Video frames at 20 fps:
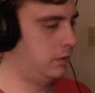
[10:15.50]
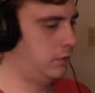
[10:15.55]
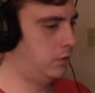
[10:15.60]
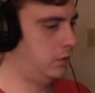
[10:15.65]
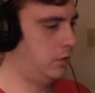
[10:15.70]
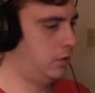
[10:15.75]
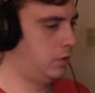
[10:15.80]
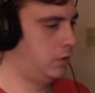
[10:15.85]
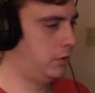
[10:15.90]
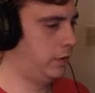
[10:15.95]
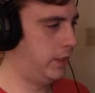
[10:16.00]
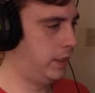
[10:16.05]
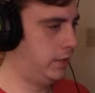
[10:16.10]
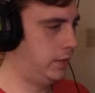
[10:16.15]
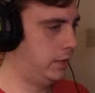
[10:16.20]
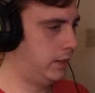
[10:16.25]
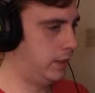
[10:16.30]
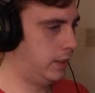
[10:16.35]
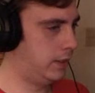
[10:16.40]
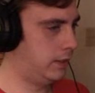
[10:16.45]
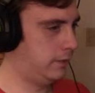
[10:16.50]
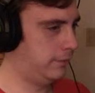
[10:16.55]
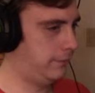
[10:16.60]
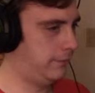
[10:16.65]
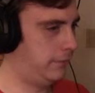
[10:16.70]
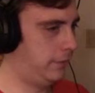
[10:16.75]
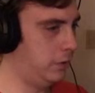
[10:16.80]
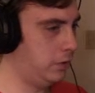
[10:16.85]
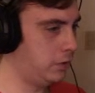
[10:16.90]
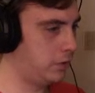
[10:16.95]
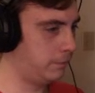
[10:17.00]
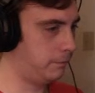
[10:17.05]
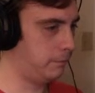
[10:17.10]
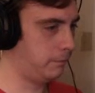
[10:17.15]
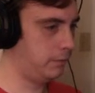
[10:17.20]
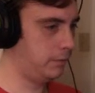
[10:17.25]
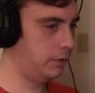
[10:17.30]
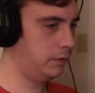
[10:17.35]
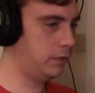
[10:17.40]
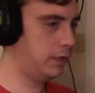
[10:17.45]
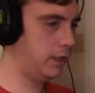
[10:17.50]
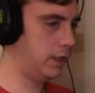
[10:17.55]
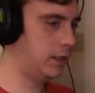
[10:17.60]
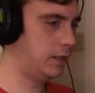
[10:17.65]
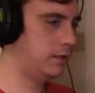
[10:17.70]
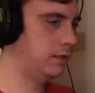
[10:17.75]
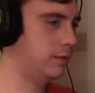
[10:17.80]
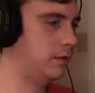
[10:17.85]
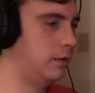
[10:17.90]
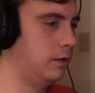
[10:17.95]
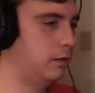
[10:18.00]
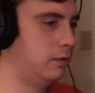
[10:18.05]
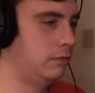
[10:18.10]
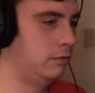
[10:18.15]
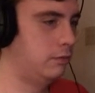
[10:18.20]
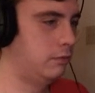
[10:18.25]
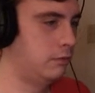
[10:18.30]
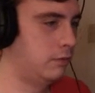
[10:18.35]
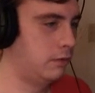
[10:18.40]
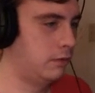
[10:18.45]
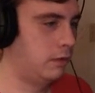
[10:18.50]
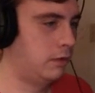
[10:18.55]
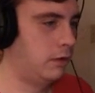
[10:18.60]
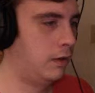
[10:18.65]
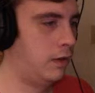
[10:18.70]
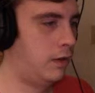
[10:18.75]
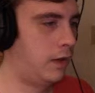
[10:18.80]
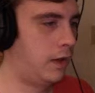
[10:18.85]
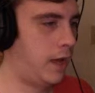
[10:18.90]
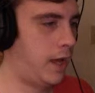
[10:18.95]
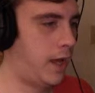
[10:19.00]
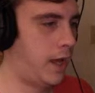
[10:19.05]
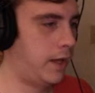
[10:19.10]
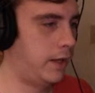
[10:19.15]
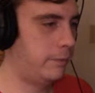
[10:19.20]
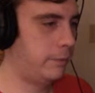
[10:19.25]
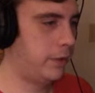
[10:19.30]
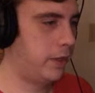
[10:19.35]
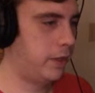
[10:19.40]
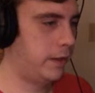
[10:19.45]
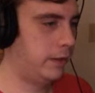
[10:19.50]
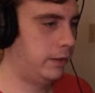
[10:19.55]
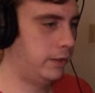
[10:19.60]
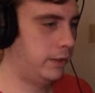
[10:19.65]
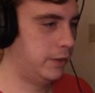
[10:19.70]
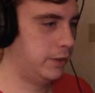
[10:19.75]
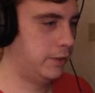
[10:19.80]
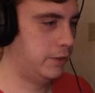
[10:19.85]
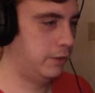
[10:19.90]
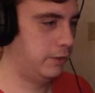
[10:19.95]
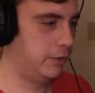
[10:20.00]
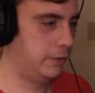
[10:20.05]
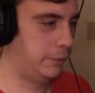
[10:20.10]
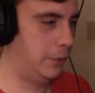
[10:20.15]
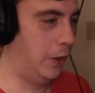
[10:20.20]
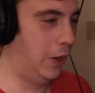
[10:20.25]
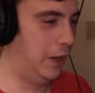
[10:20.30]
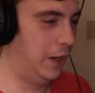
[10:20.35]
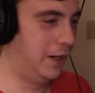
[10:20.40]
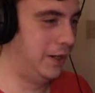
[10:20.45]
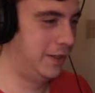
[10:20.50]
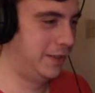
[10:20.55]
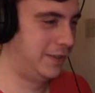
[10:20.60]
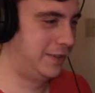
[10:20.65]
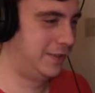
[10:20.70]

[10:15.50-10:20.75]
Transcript: So now I gained a form. Okay, that's good. And apparently a shoulder part.